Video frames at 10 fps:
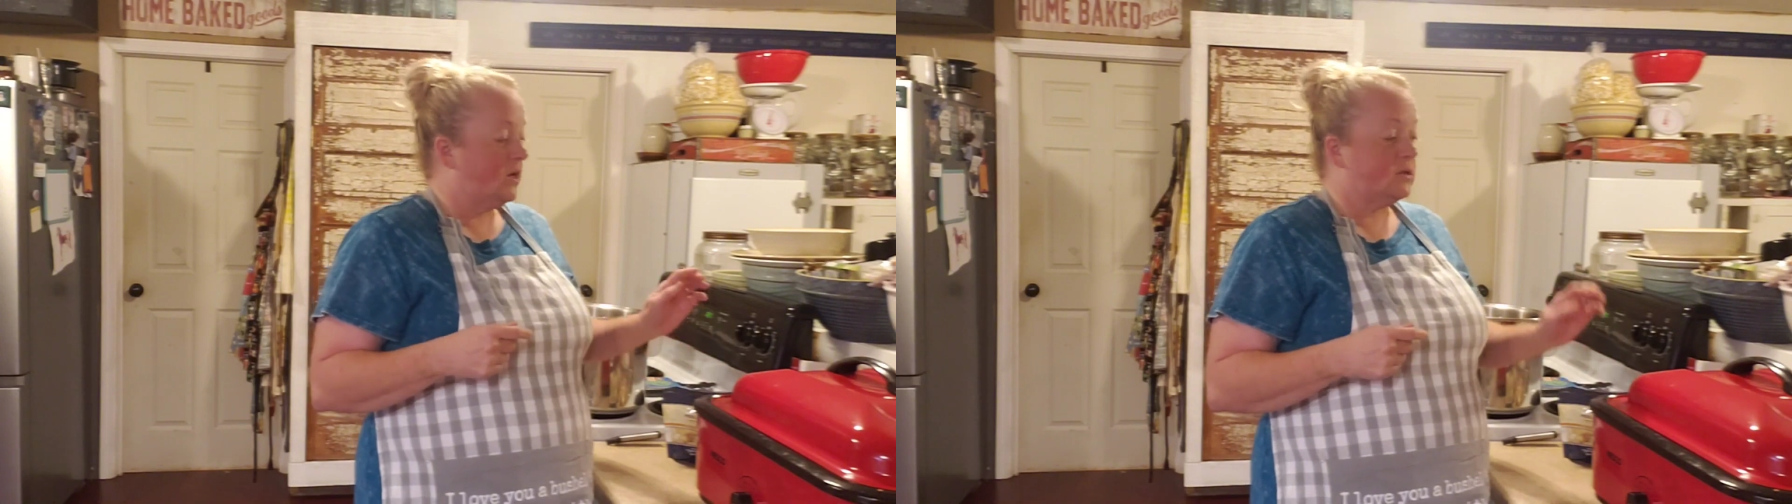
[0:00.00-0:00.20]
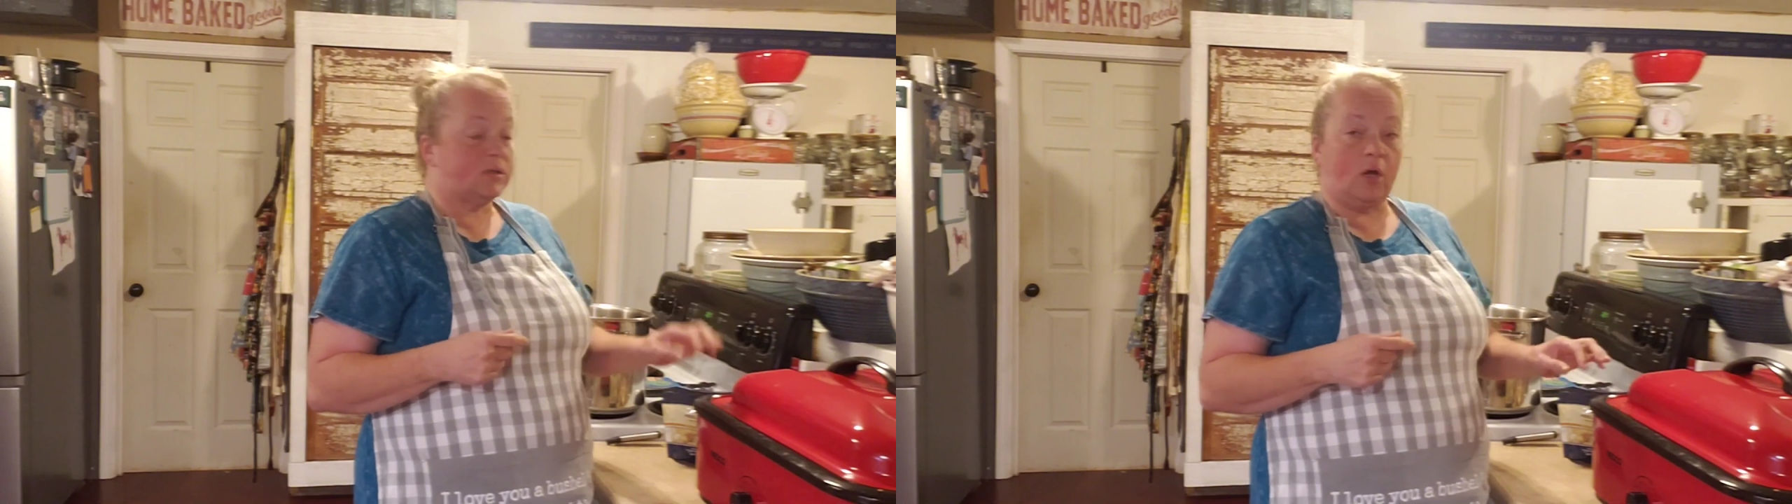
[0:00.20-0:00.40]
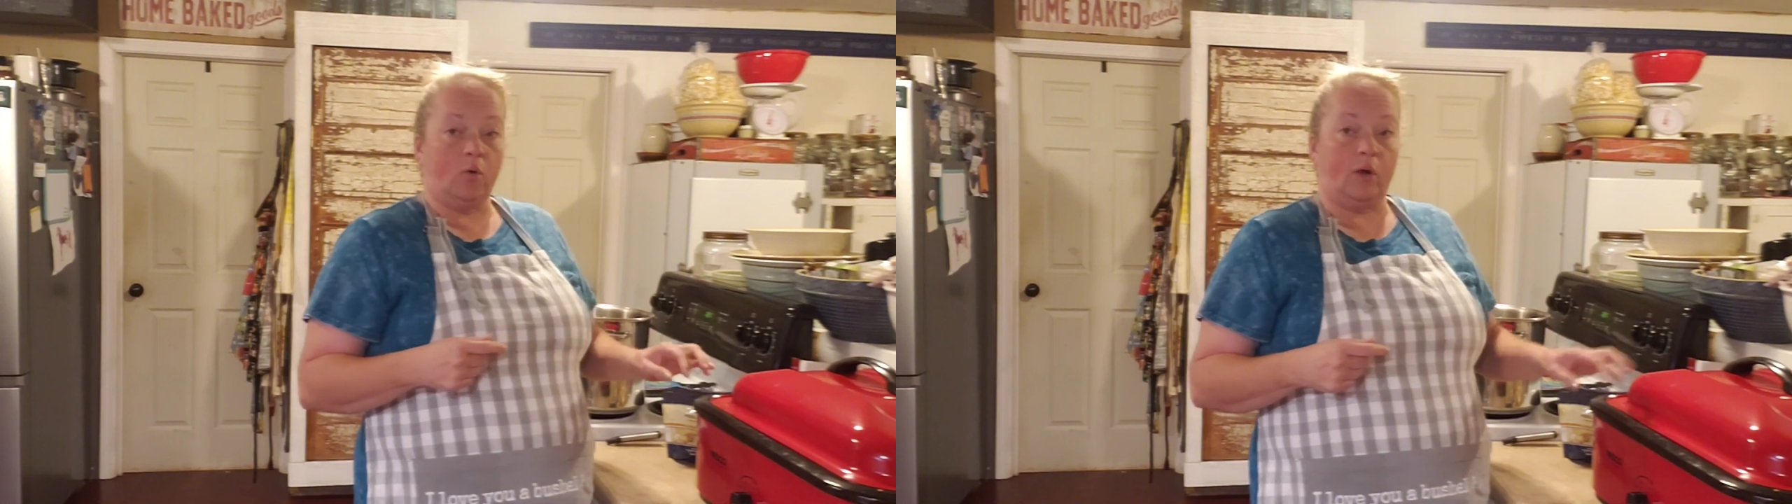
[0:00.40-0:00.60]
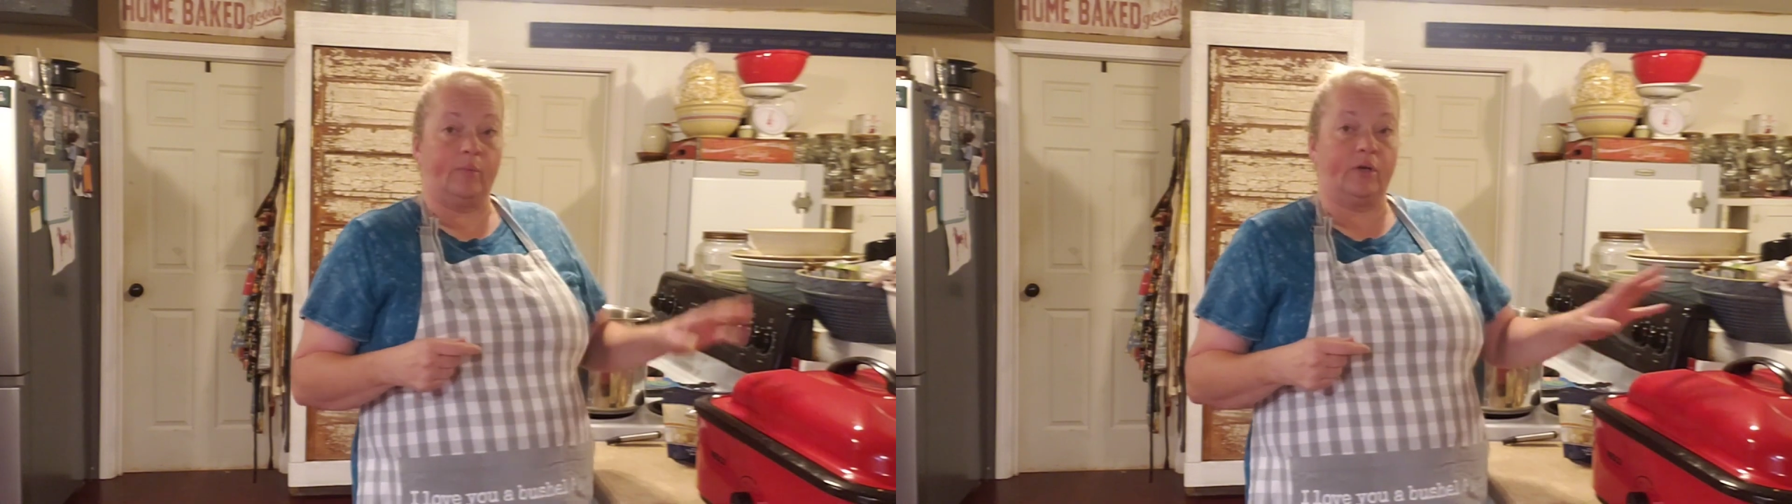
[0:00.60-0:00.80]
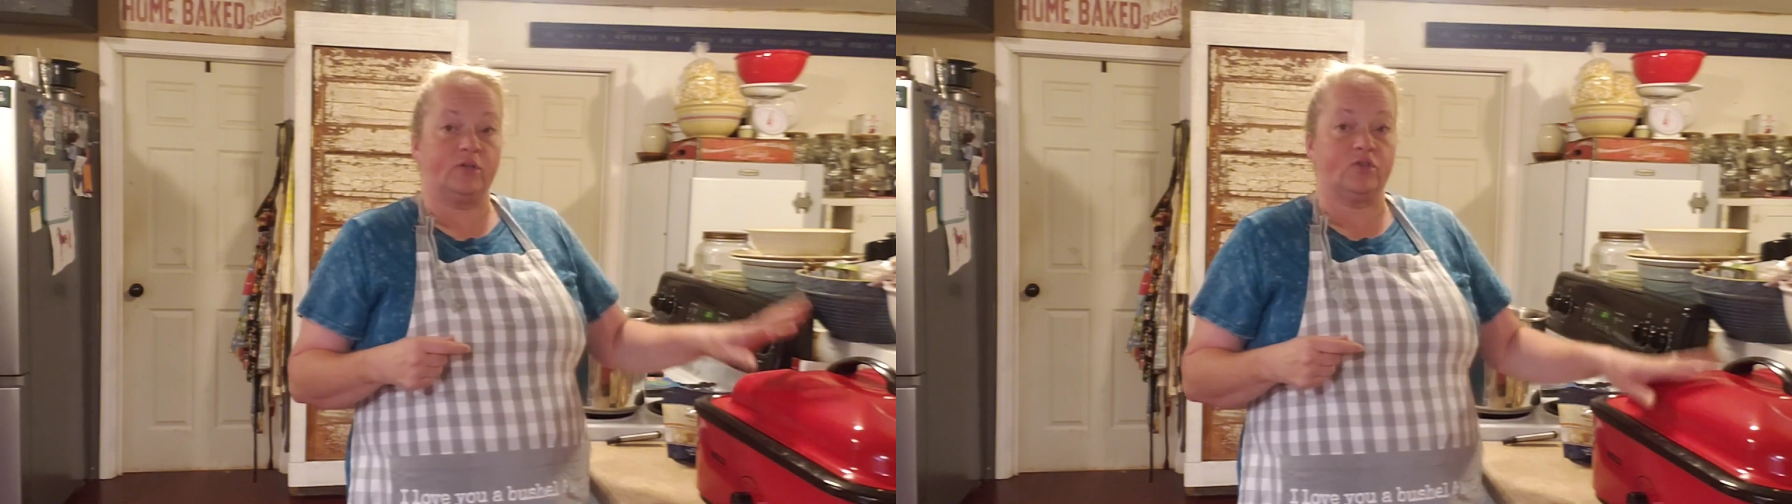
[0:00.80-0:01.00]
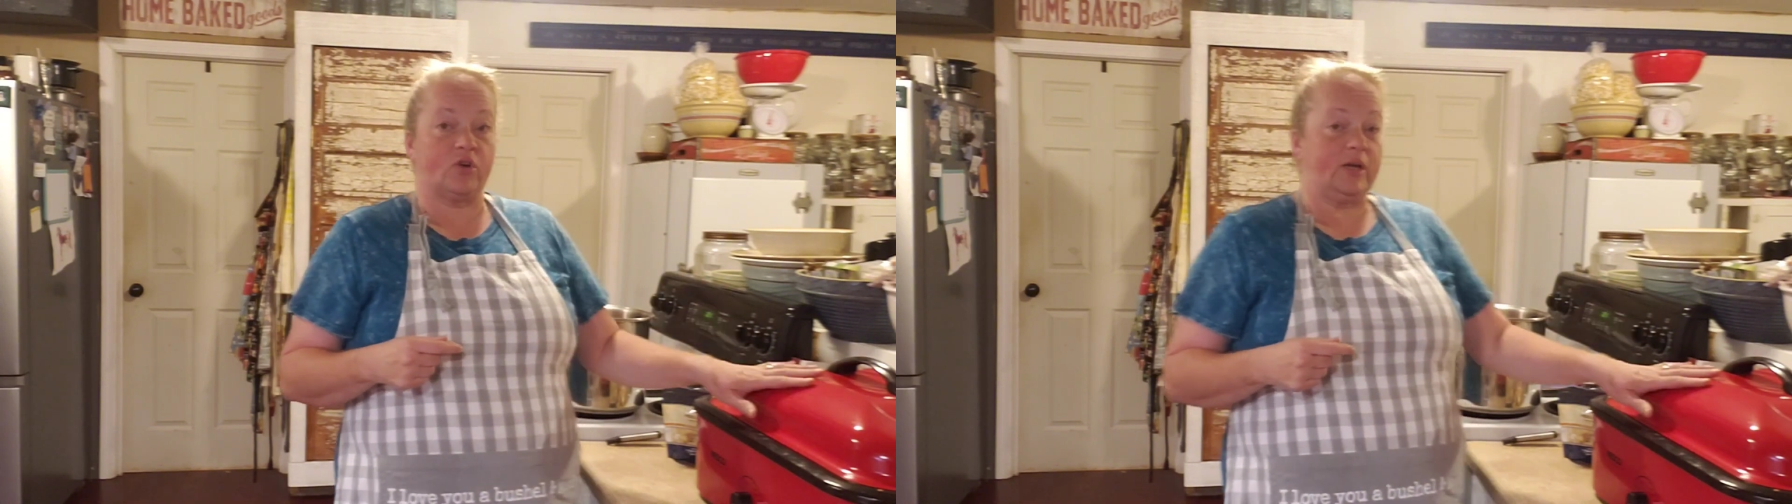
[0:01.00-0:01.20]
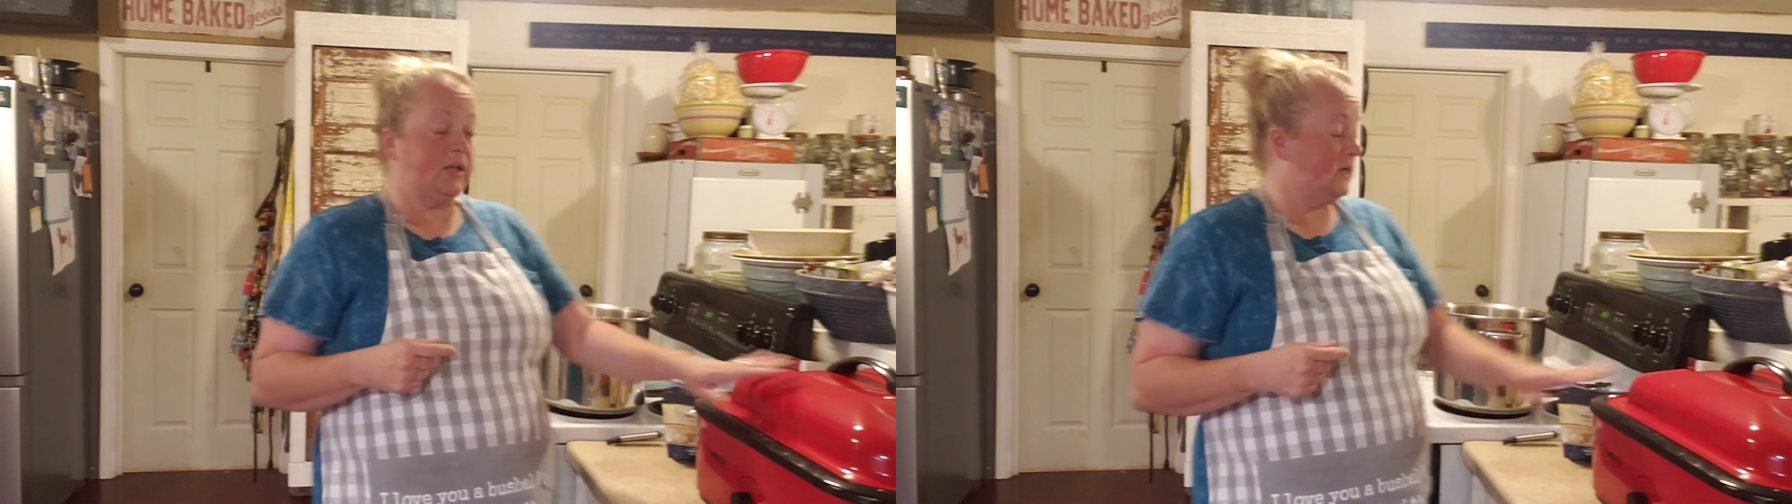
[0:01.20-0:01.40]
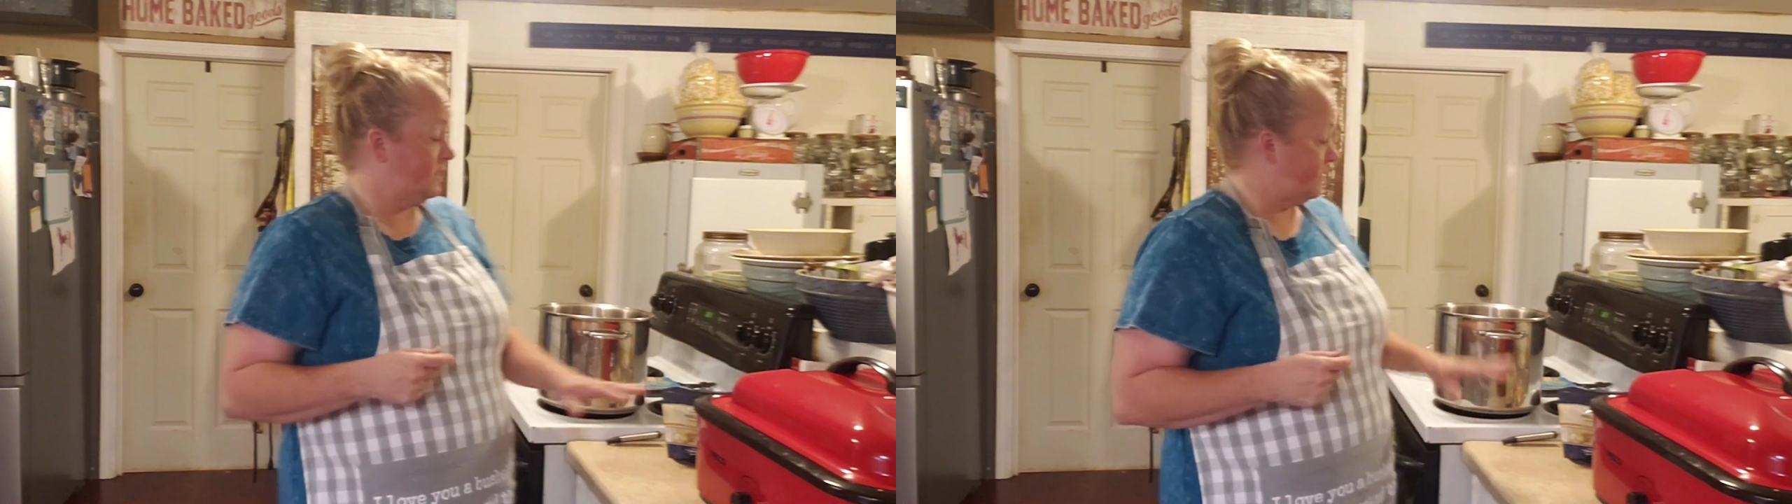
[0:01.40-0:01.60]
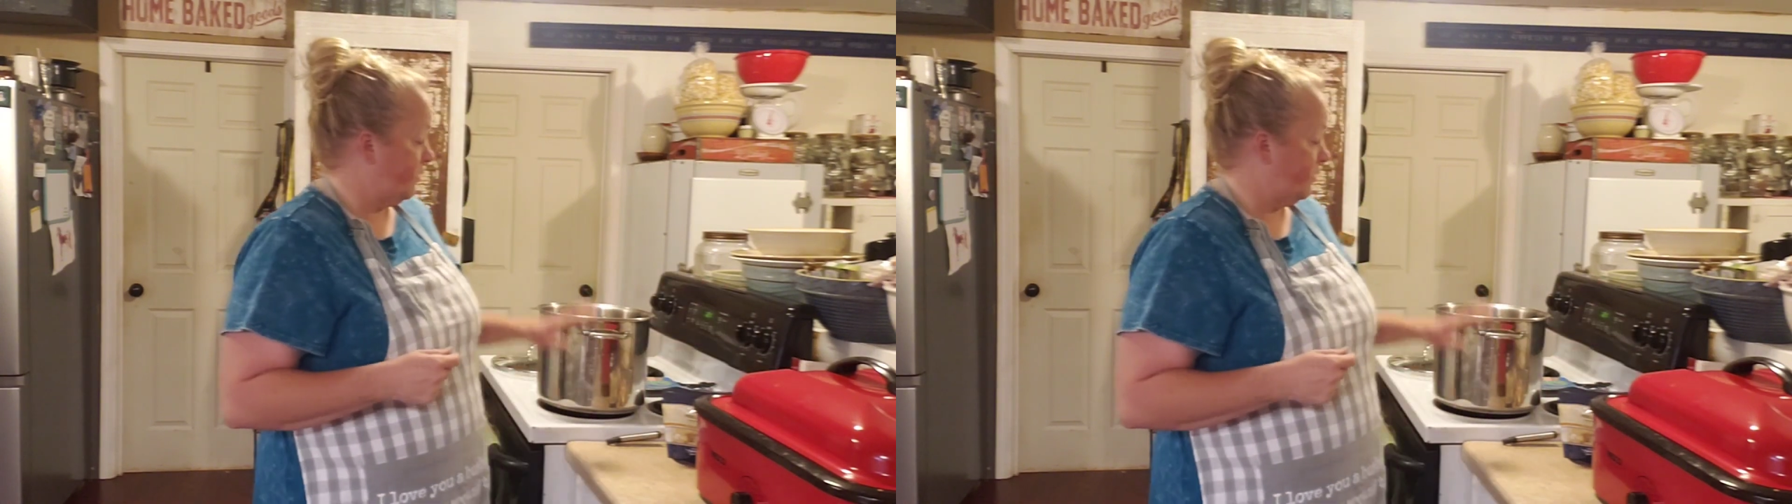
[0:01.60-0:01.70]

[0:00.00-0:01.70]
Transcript: So I'm going to strain this.